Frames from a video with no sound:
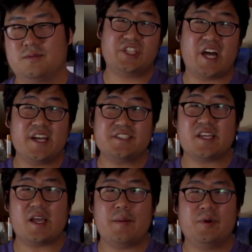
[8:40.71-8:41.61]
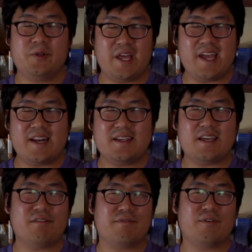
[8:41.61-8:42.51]
Jaya's Immolating
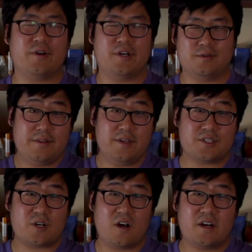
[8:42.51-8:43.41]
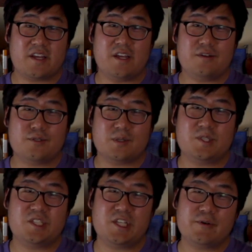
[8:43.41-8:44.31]
Inferno. This card can do some
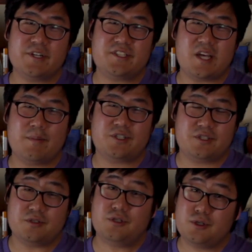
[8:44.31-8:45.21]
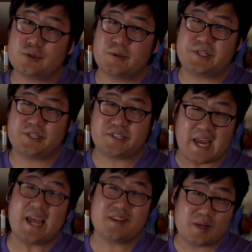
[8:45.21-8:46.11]
serious damage to 2 creatures
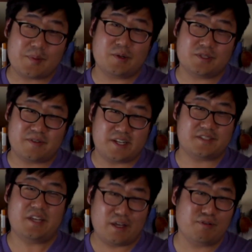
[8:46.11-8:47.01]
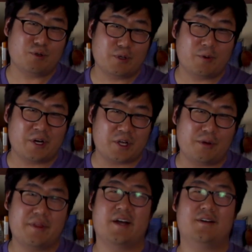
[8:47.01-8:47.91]
and the opponent's face, if you really want to go
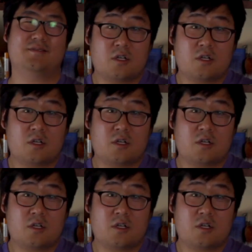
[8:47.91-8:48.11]
there.